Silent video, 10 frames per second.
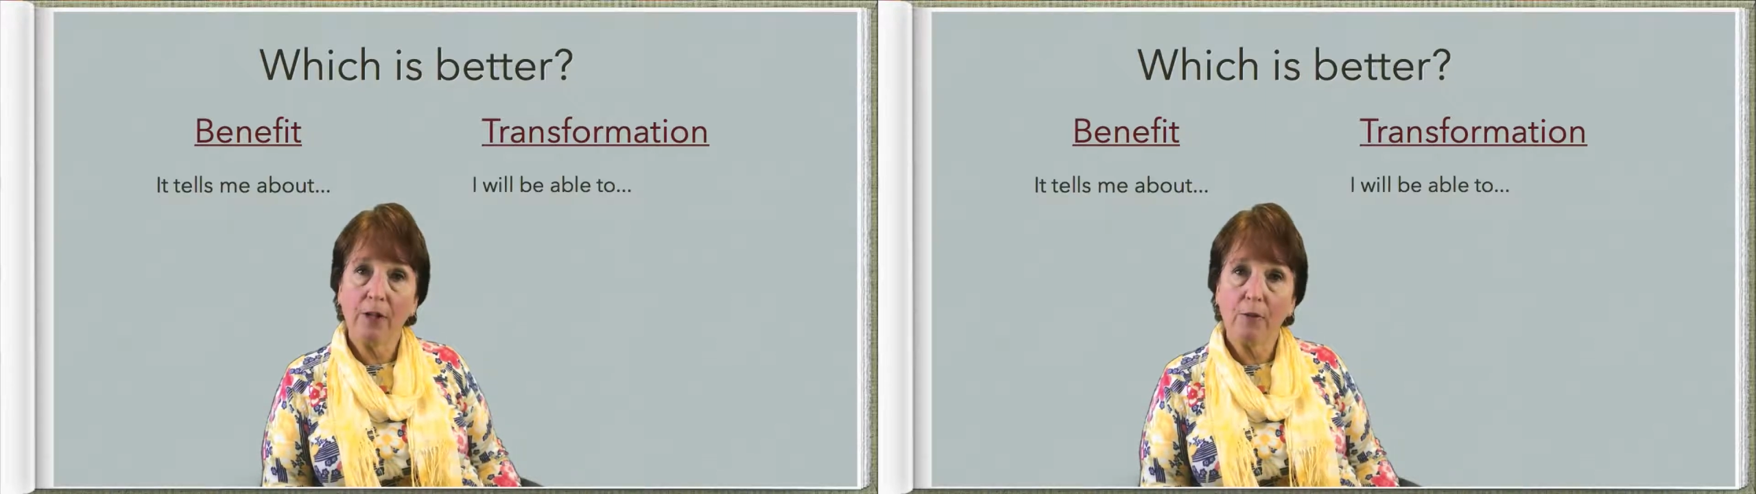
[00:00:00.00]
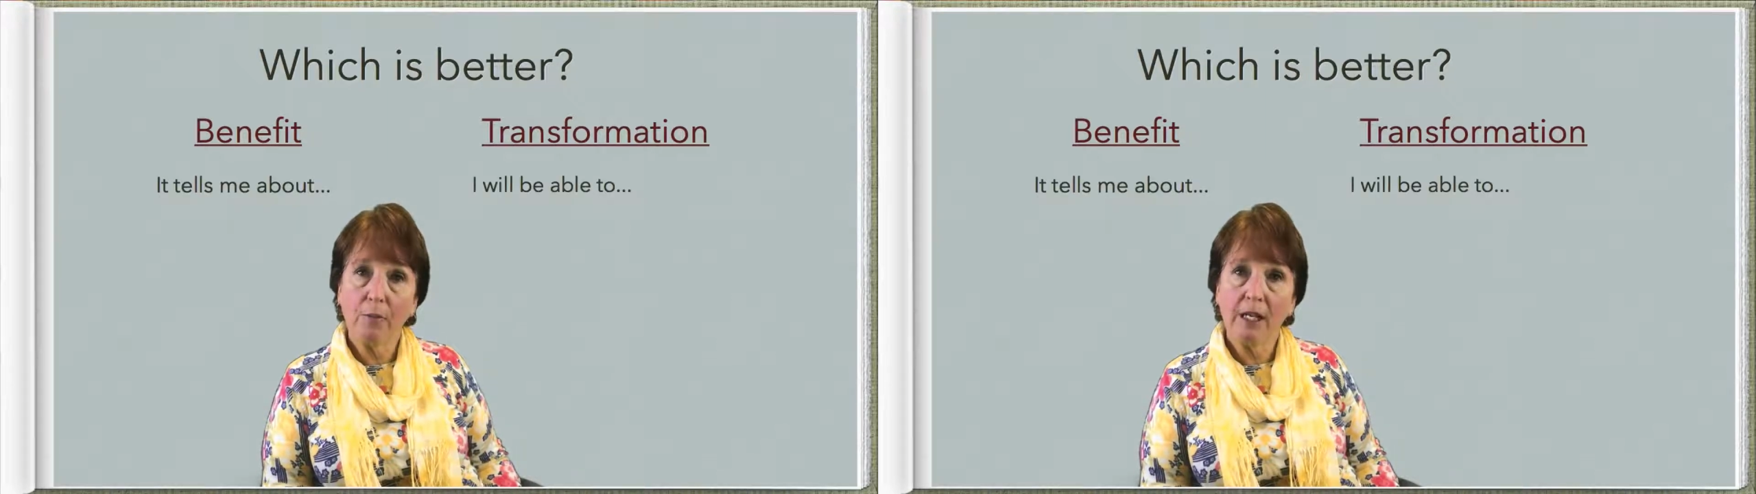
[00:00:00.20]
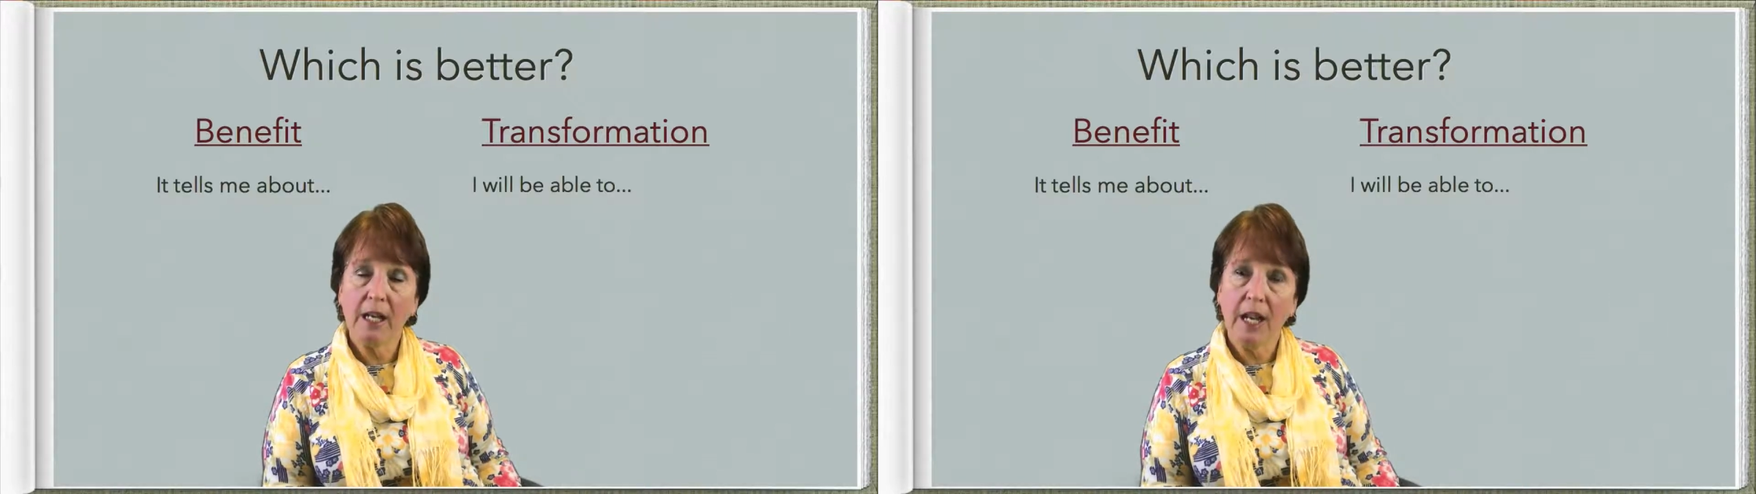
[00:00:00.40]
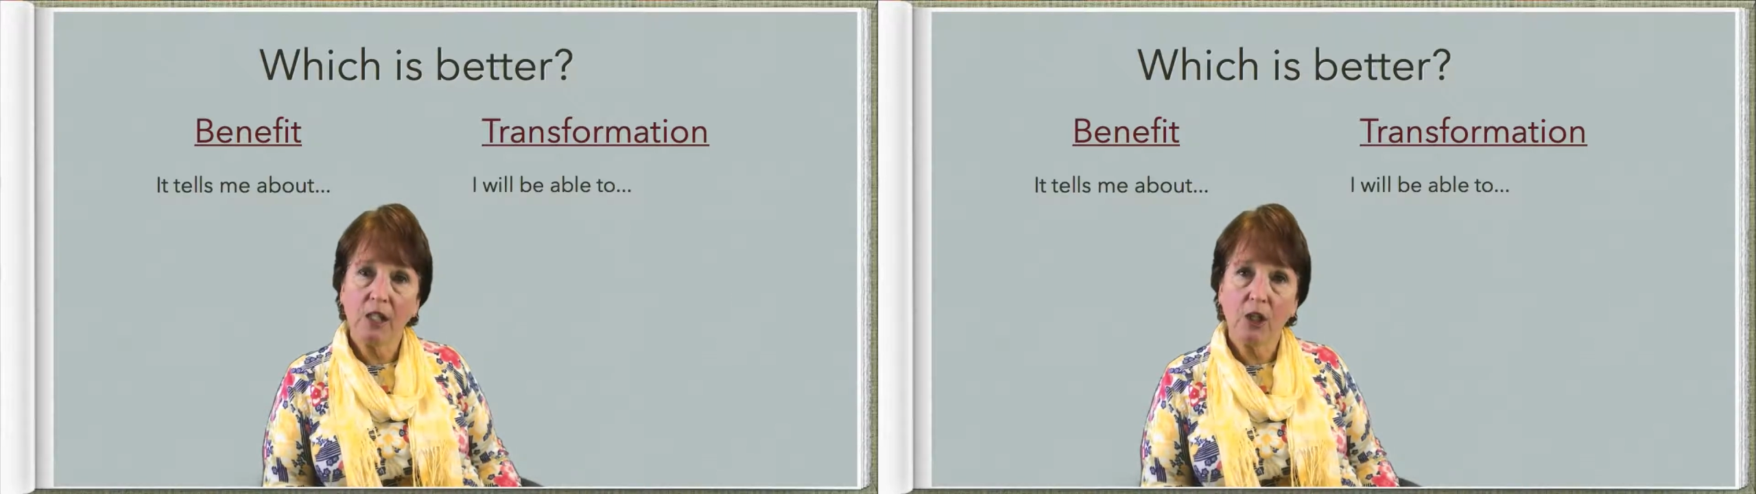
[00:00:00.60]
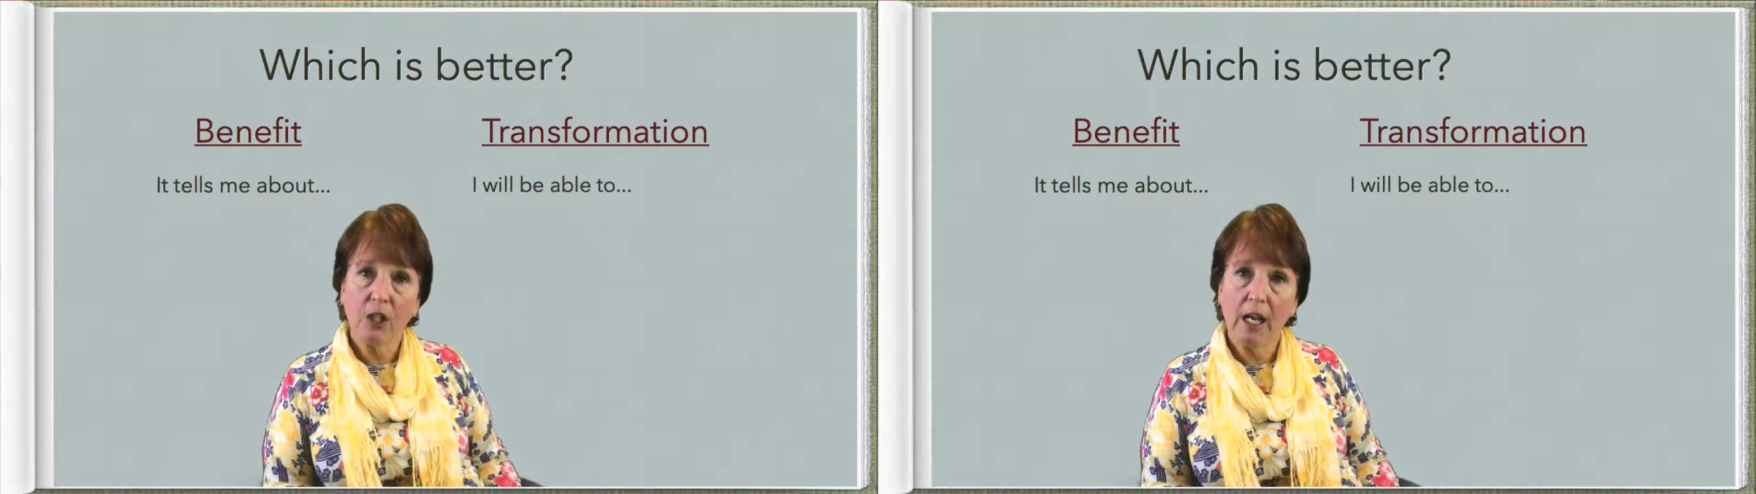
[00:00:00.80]
that would be an
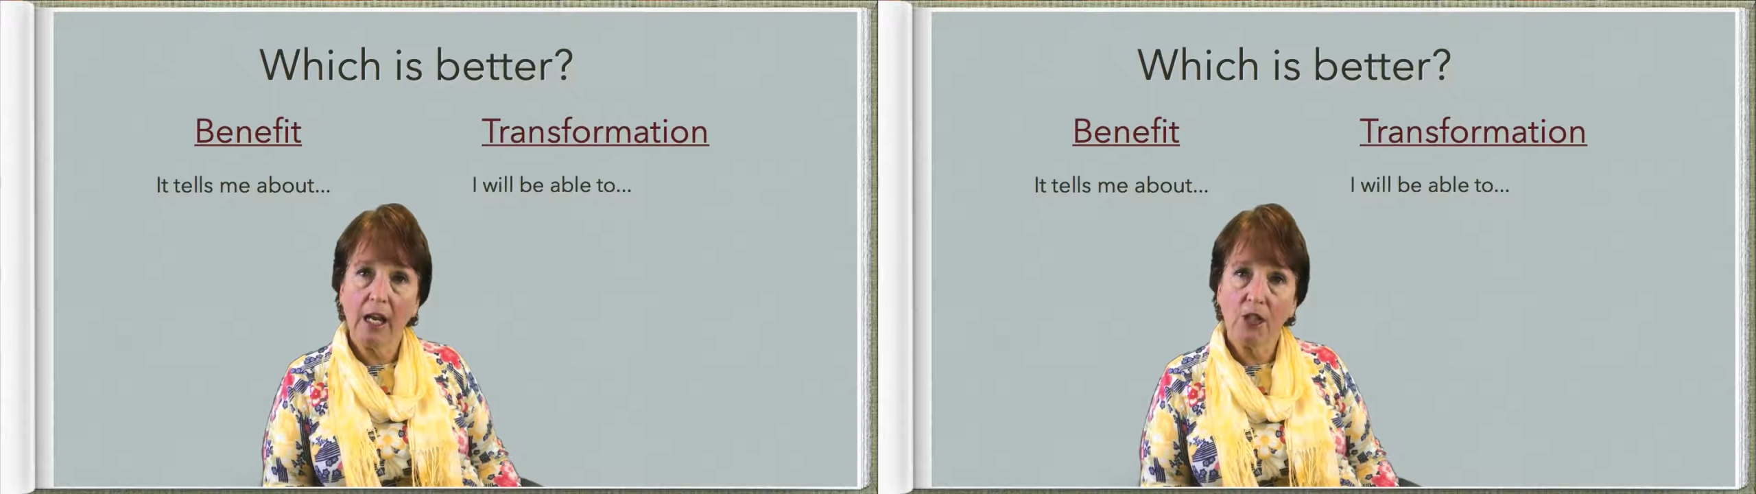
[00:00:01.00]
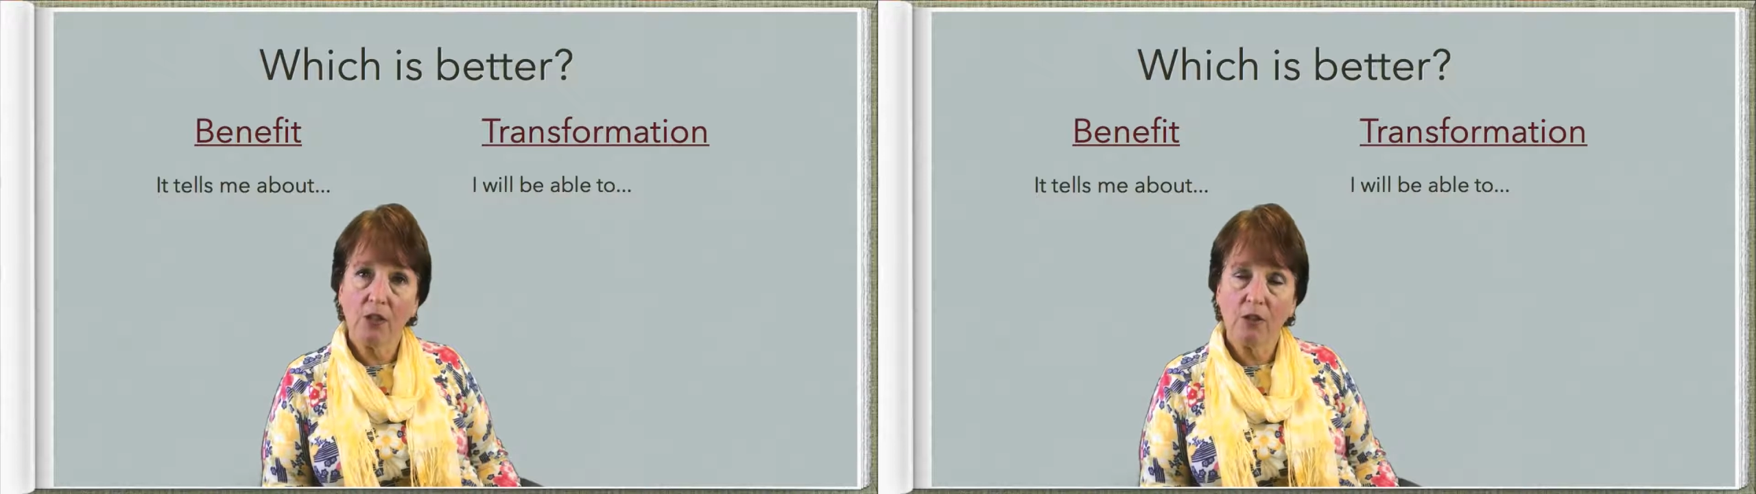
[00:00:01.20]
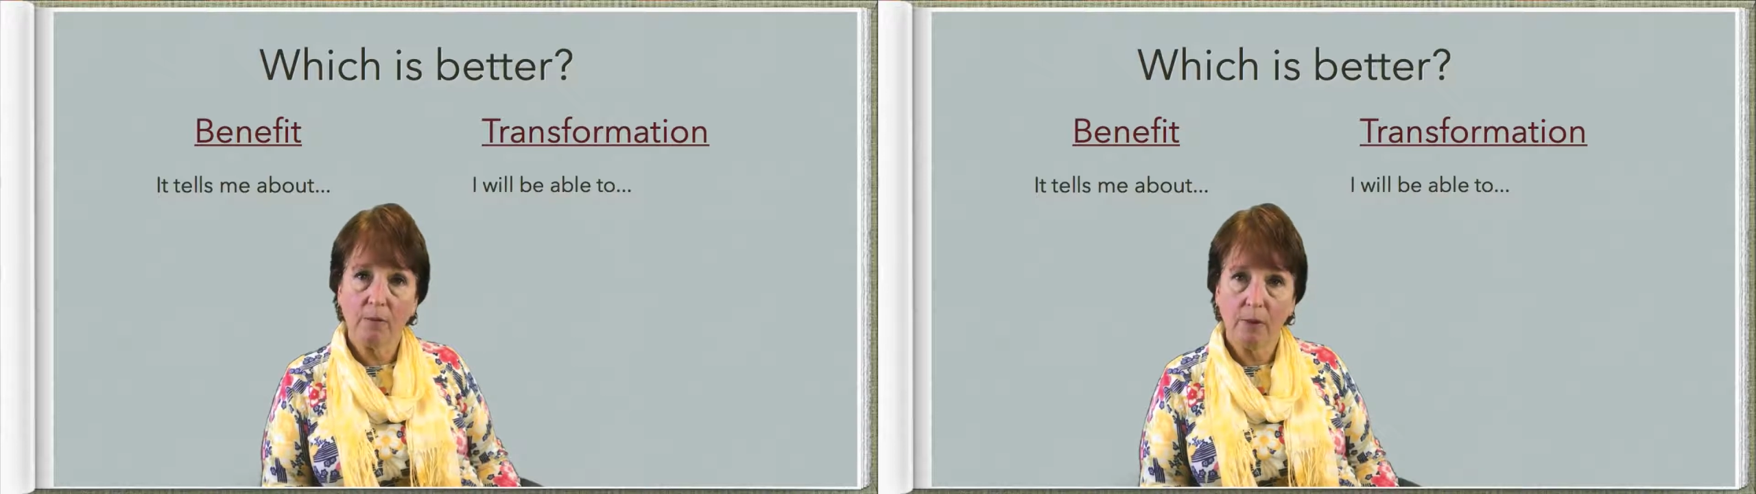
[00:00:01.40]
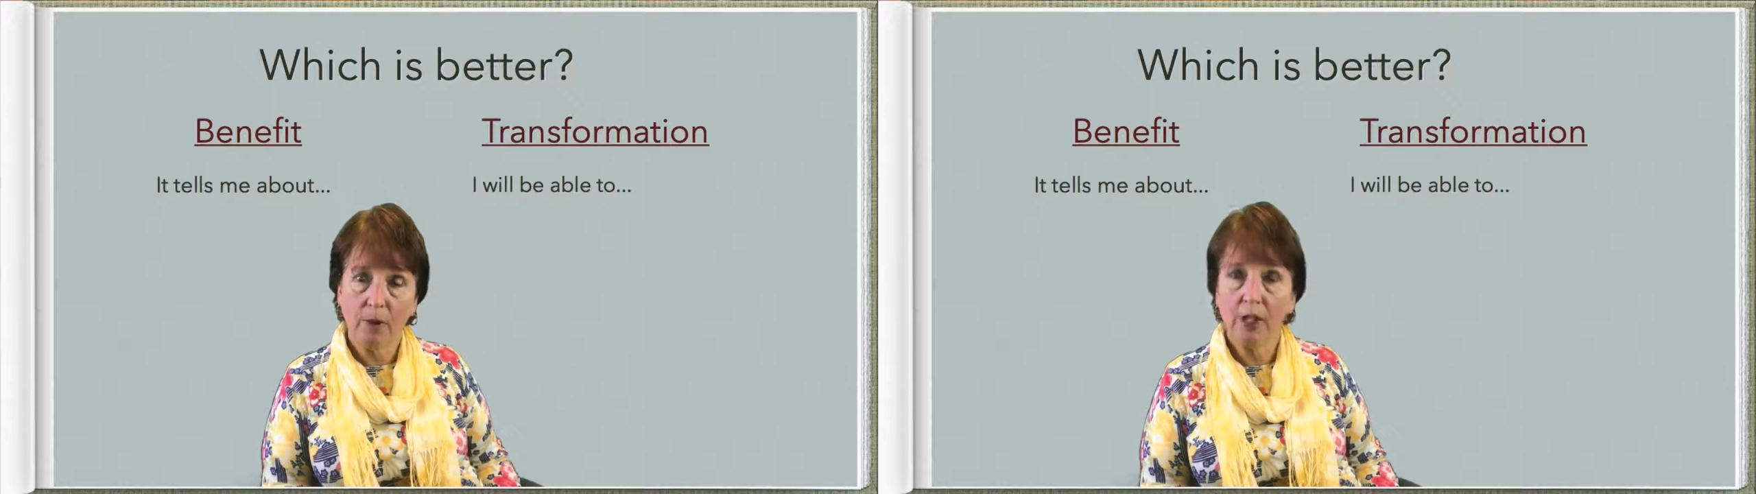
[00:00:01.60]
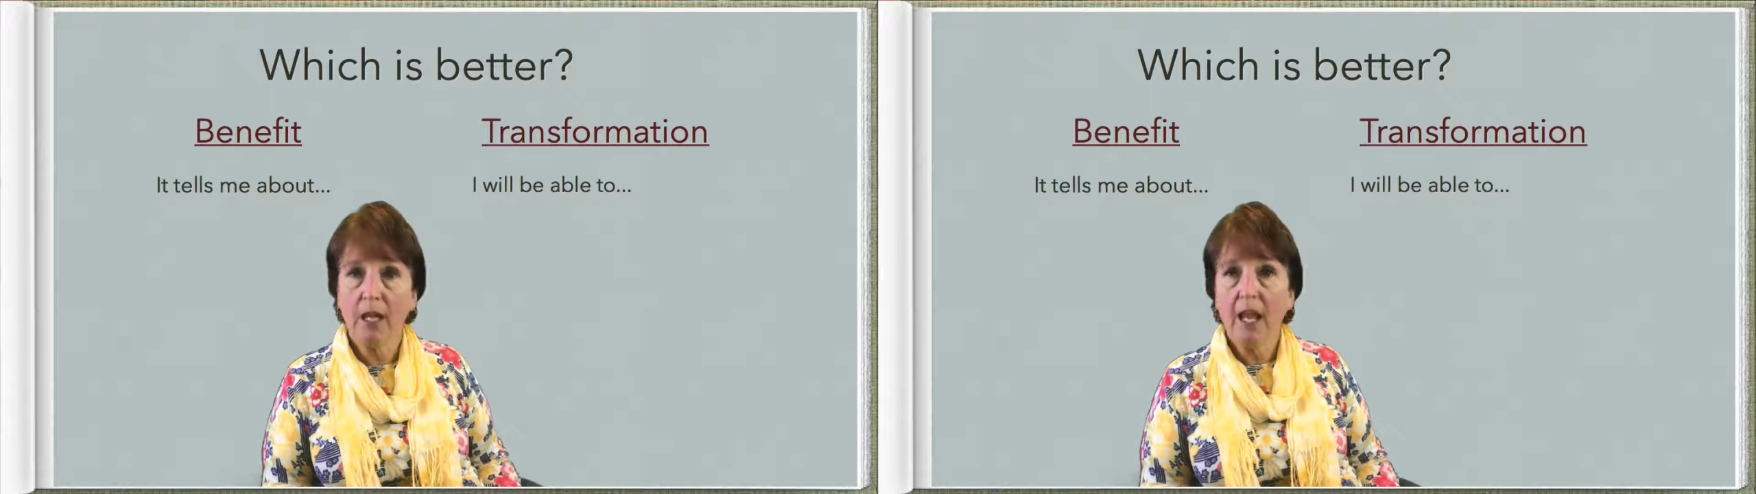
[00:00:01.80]
educational
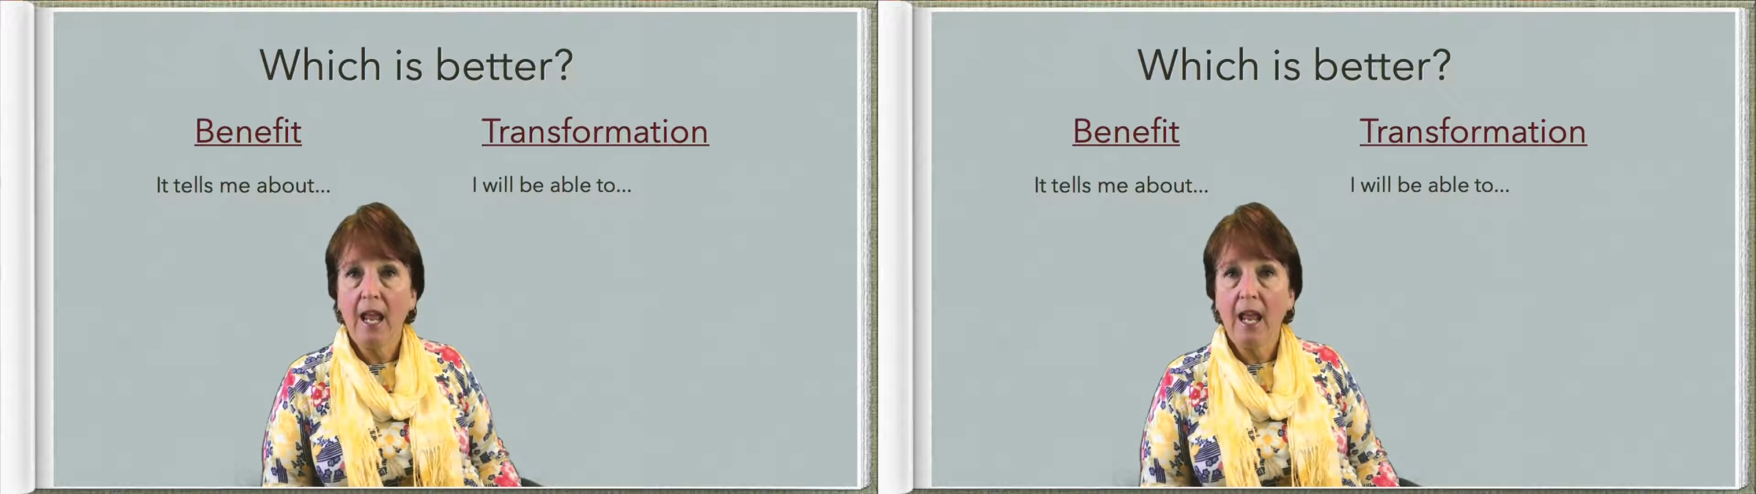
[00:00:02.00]
book.